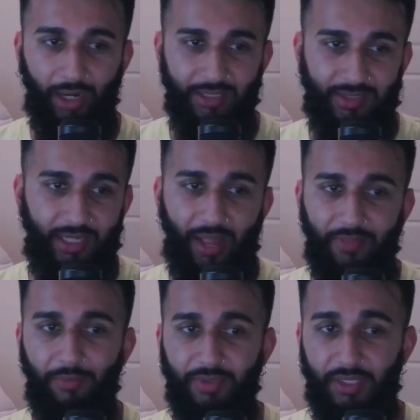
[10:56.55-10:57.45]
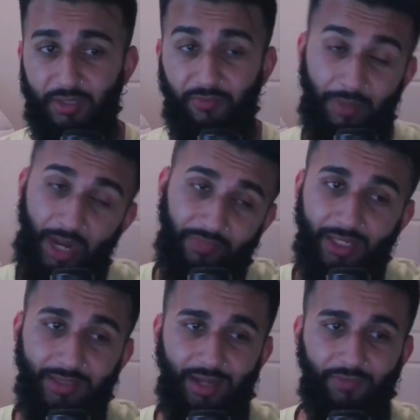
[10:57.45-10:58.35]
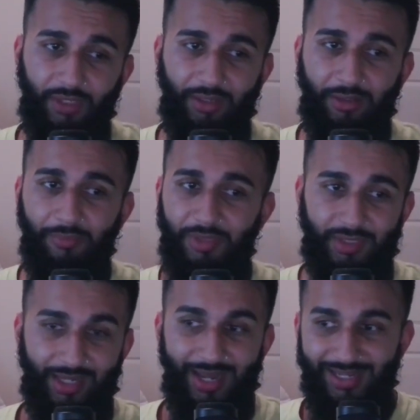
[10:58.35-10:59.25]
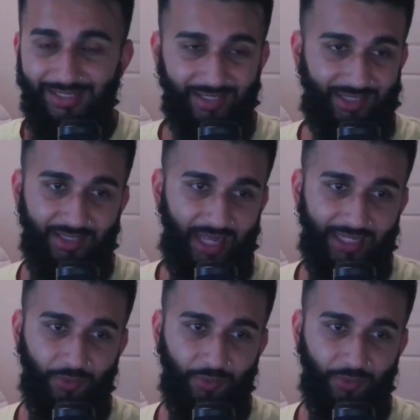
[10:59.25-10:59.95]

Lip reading: I guess he had that protection of him, but I think he's gonna have to kill him just because that's